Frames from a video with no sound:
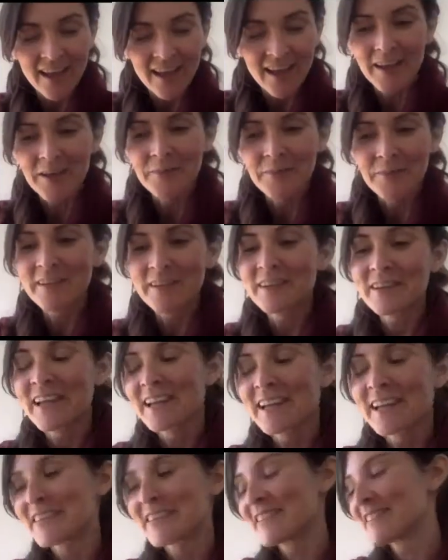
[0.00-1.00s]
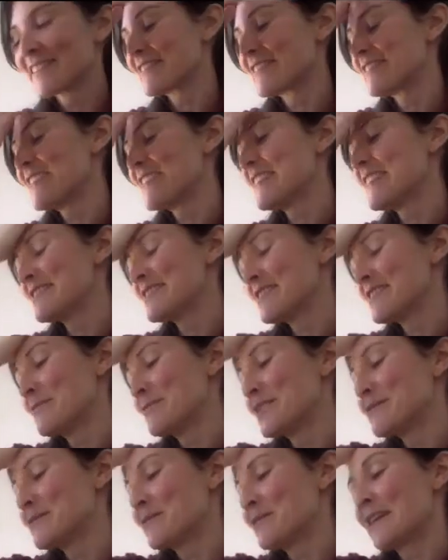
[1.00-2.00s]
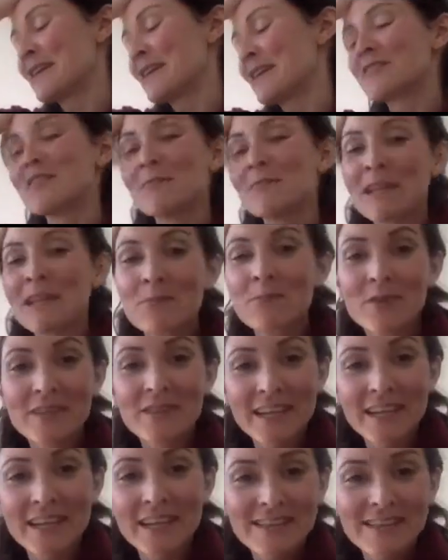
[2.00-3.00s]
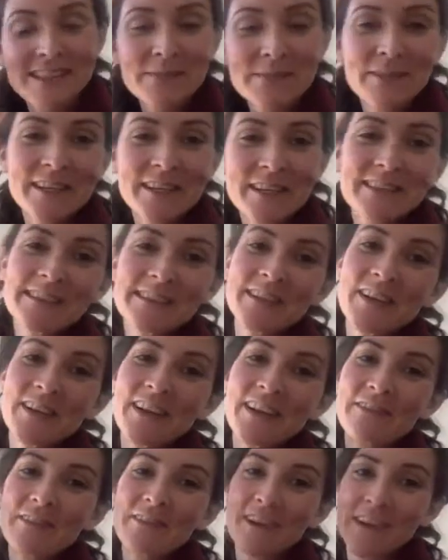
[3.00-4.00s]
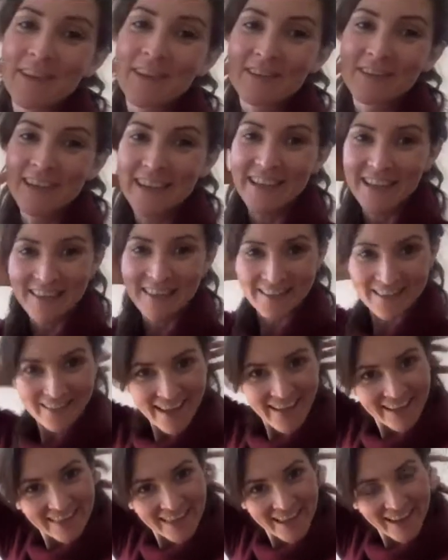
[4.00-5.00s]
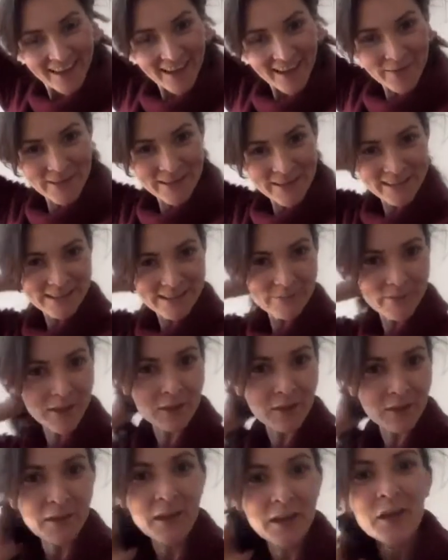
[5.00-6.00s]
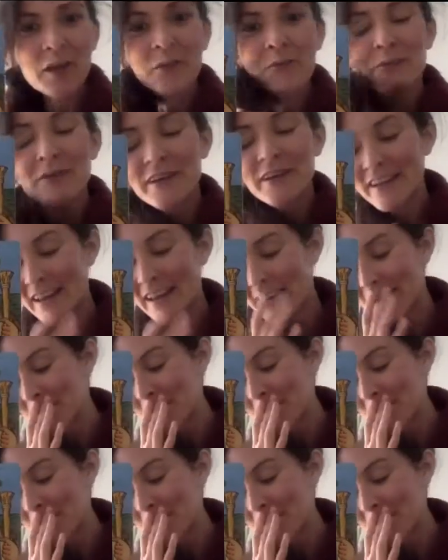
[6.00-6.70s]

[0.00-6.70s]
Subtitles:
don't like readings too much where I make too many predictions, because, you know, every other reading is like, they're coming this month. But